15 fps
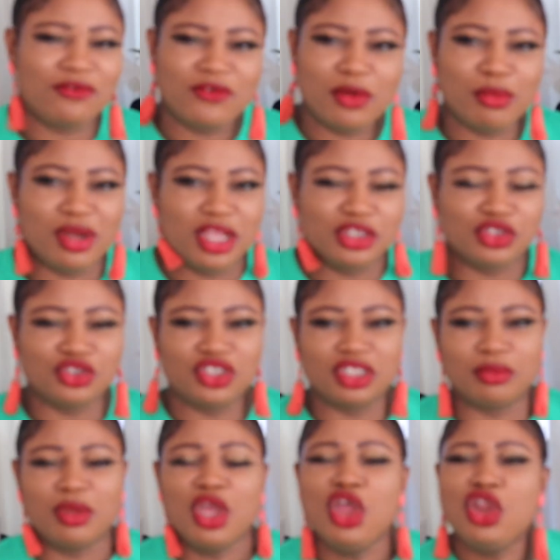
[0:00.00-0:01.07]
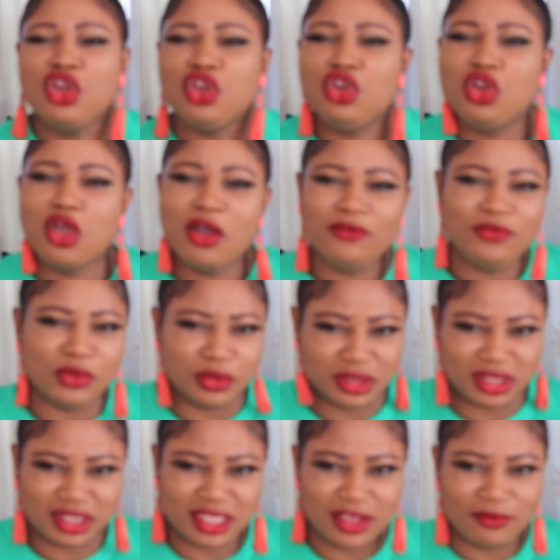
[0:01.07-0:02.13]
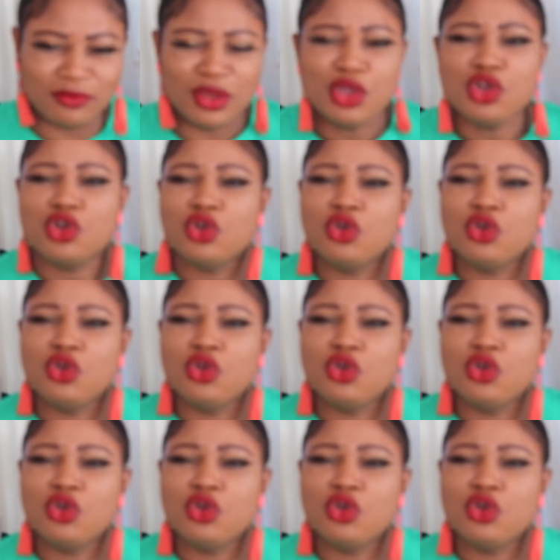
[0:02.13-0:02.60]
from relationship. Love yourself.